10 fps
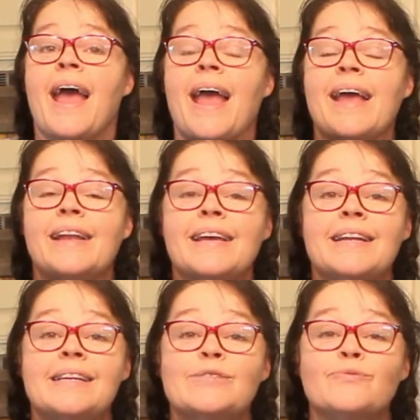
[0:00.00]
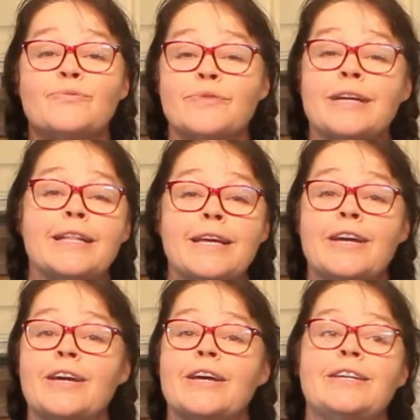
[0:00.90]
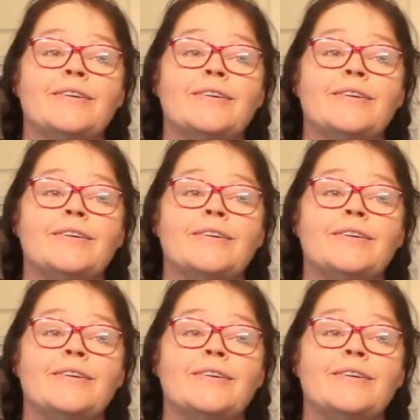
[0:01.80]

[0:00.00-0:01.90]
and it is really good.